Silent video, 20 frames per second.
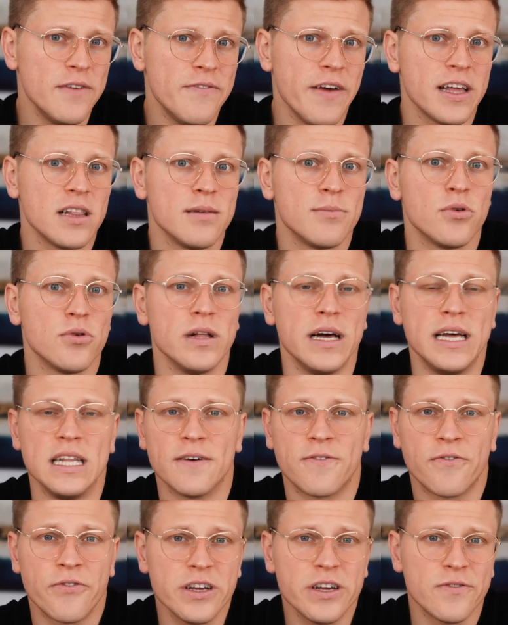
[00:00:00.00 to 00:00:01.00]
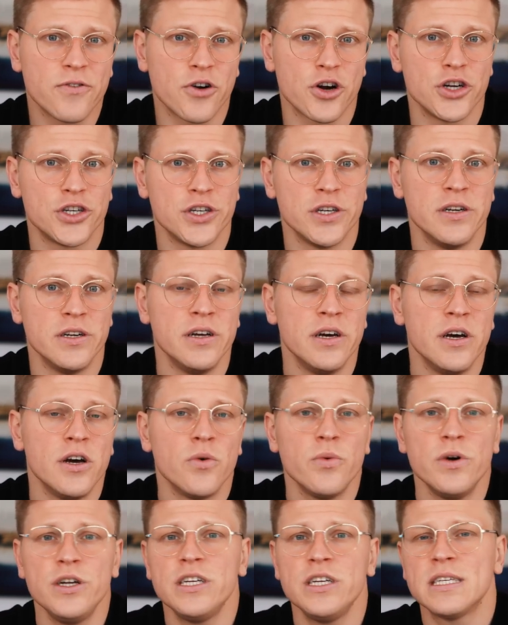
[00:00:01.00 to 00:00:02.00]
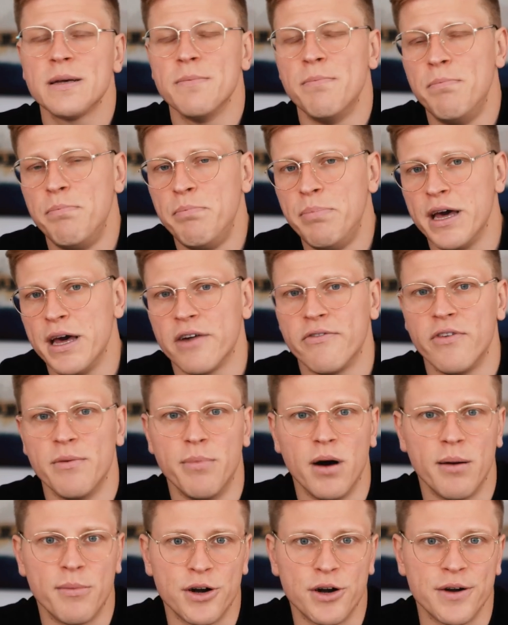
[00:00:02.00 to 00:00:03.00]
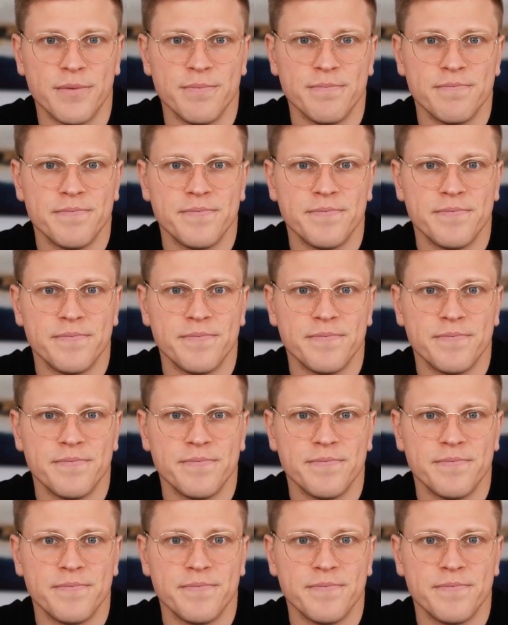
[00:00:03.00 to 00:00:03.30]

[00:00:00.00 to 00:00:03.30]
available in the free version, which is a bit of a bummer.